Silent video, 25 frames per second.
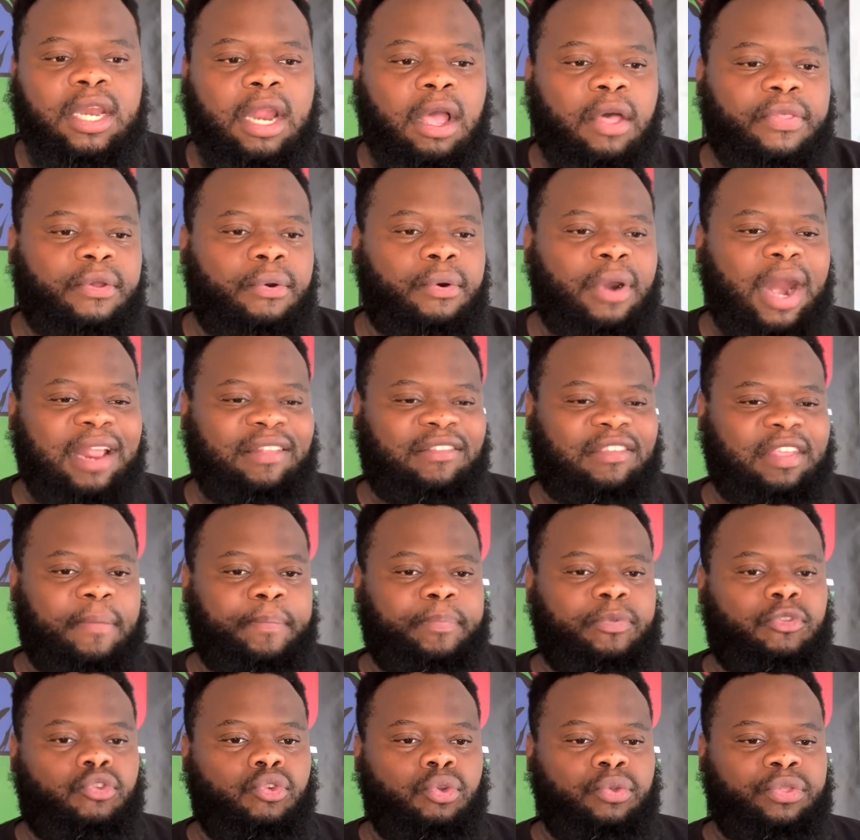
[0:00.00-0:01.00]
Now, the
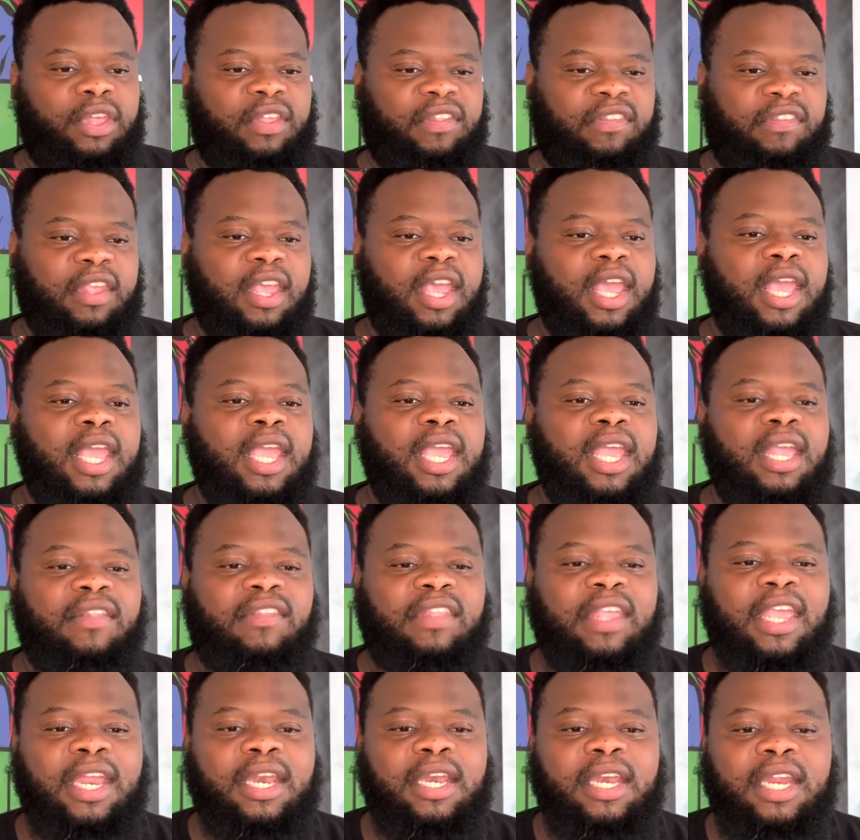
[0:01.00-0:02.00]
write-up to this
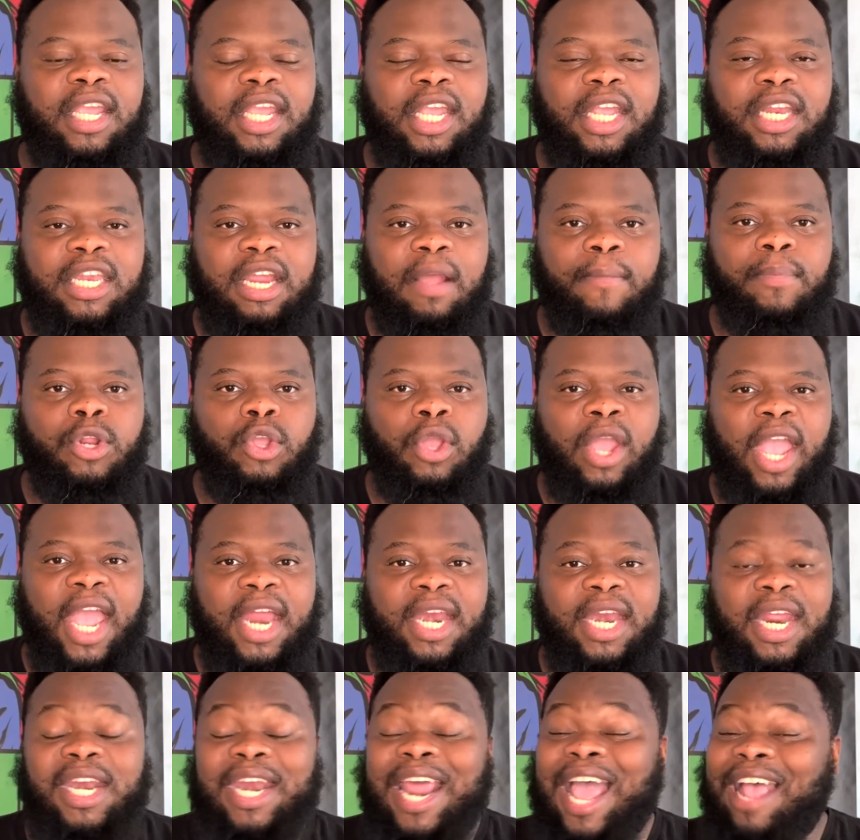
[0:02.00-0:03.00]
is in
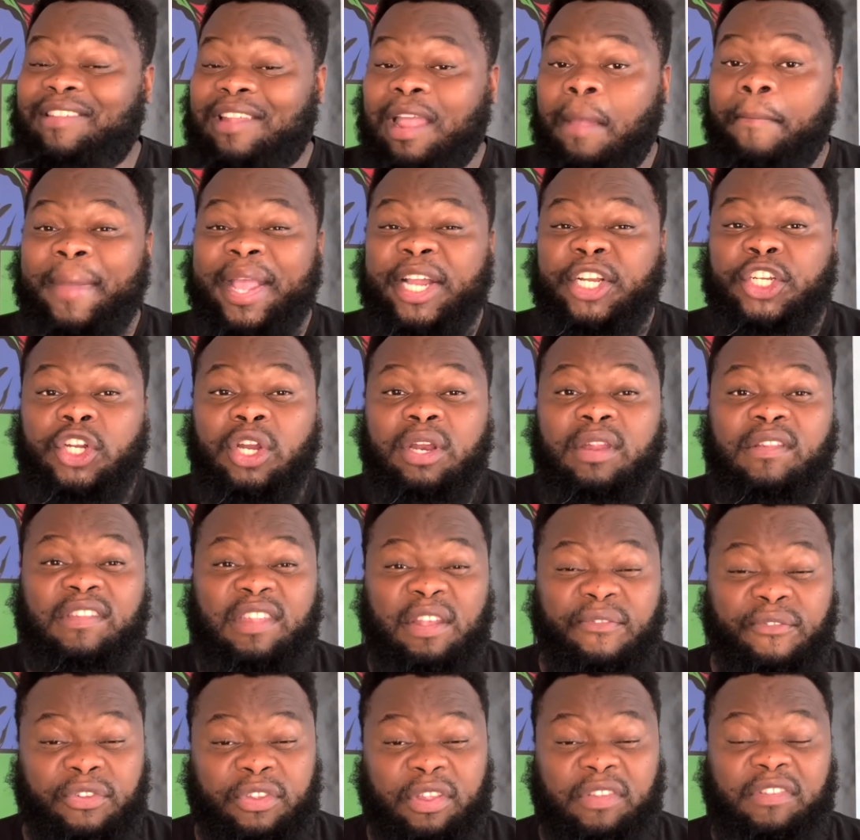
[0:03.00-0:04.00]
EWN, and as I mentioned,
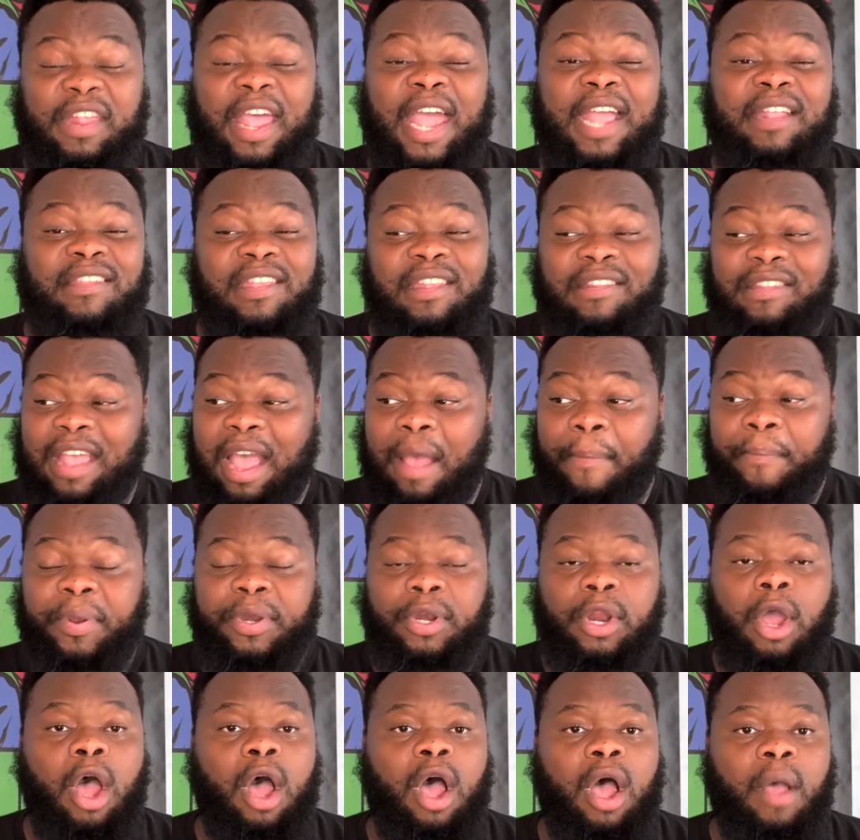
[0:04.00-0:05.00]
civil society is up
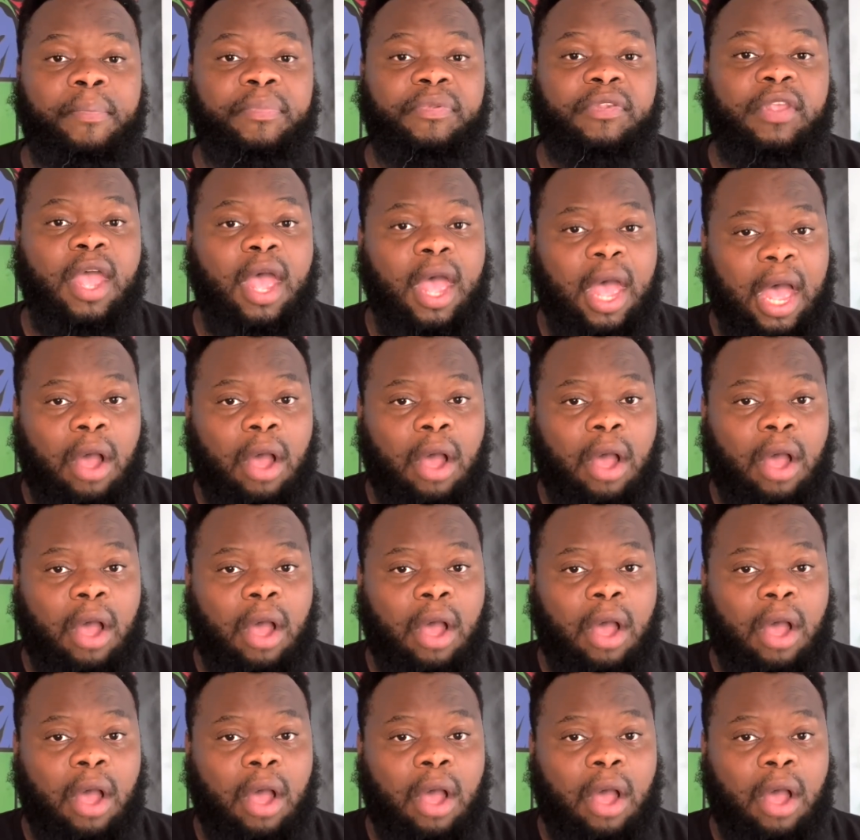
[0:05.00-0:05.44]
in arms.